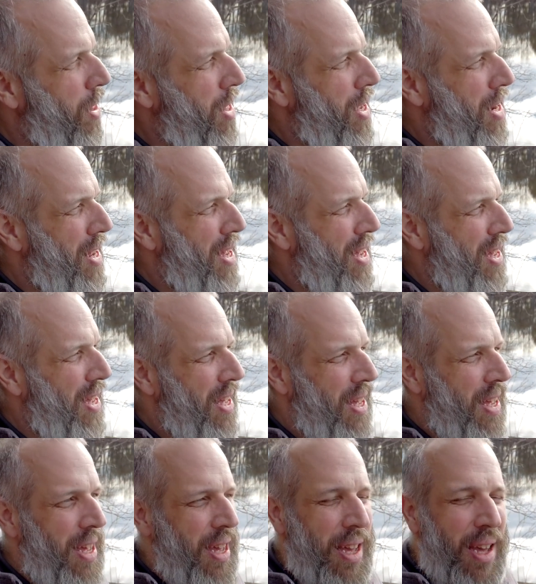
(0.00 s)
with it,
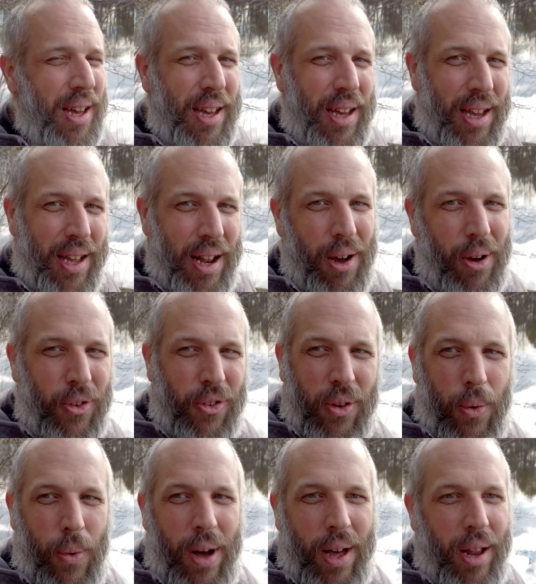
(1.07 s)
and I
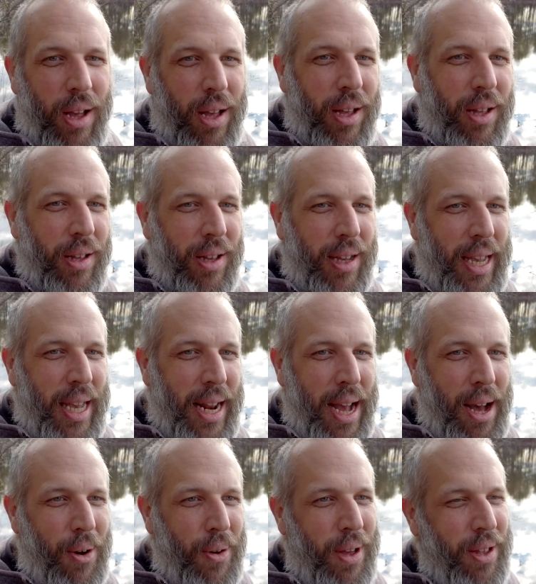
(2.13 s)
also want to get
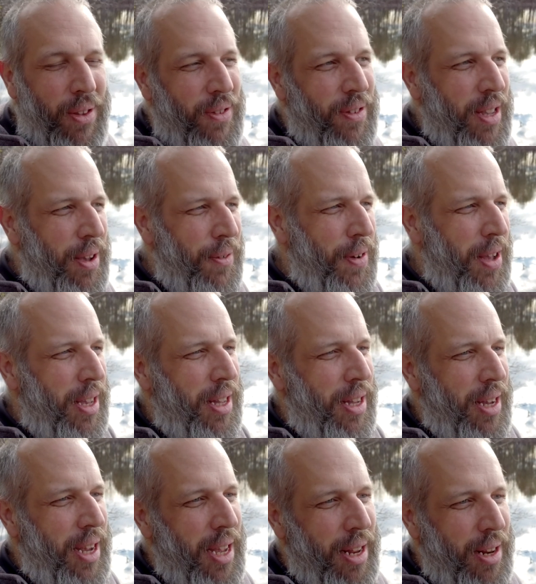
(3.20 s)
out and see if I
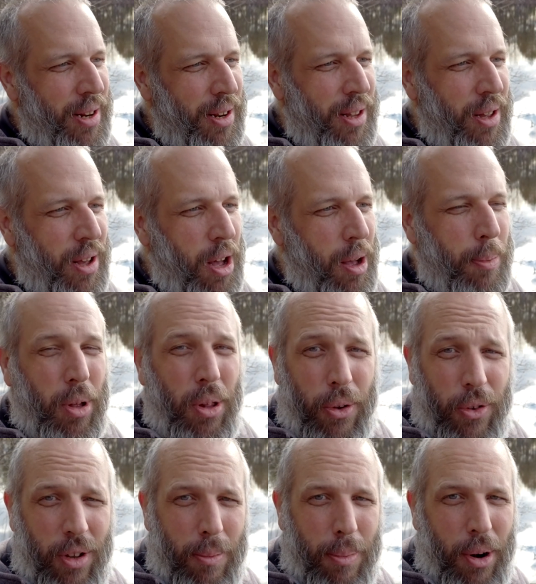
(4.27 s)
can get up
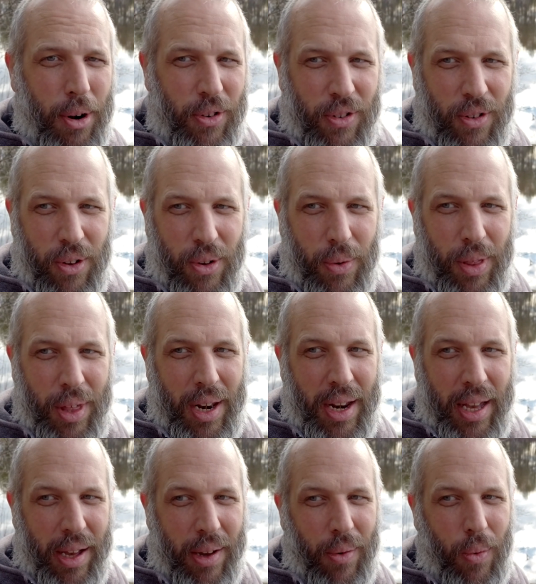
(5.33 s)
close and personal with
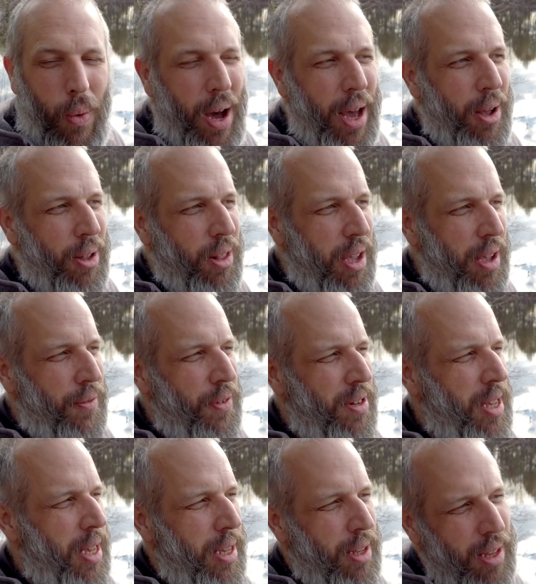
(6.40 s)
any wildlife
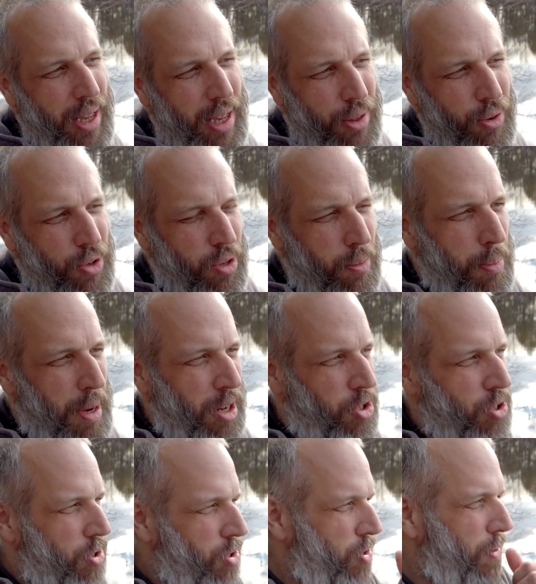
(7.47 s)
and take either some
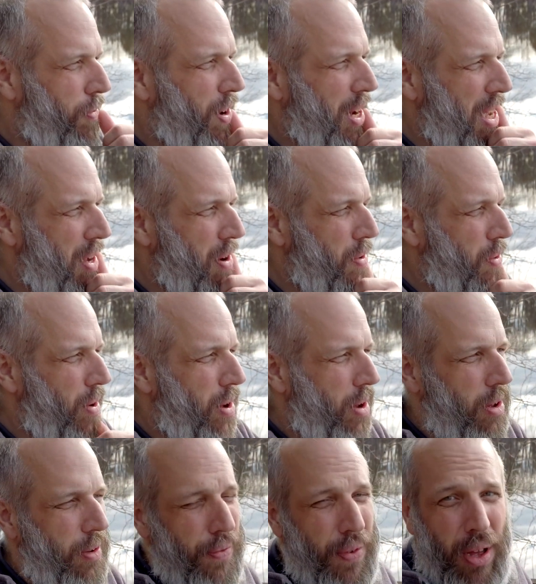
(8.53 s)
pictures or video
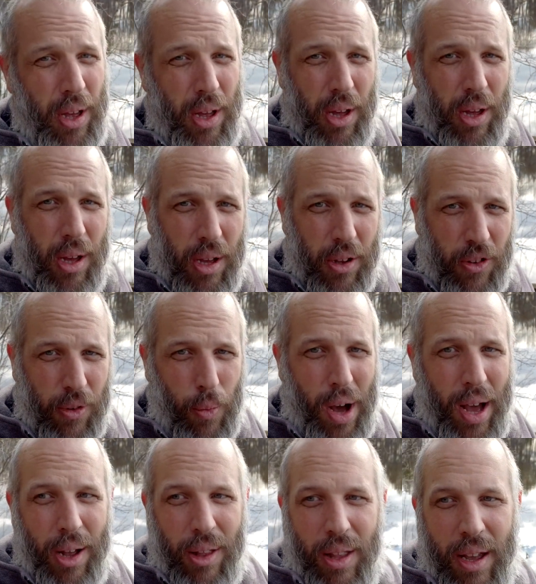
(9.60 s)
of some
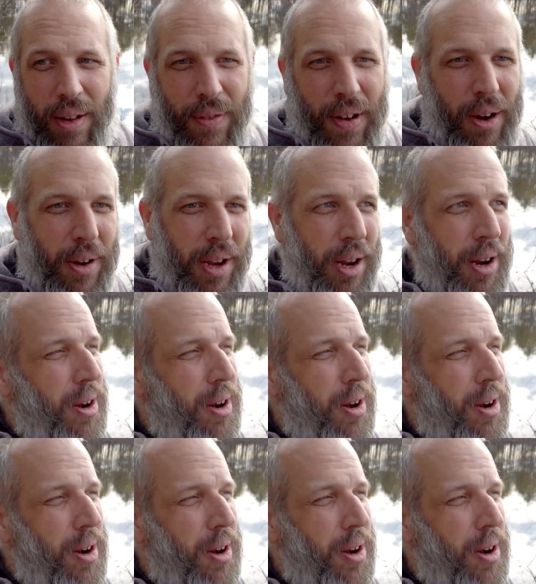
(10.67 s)
wildlife out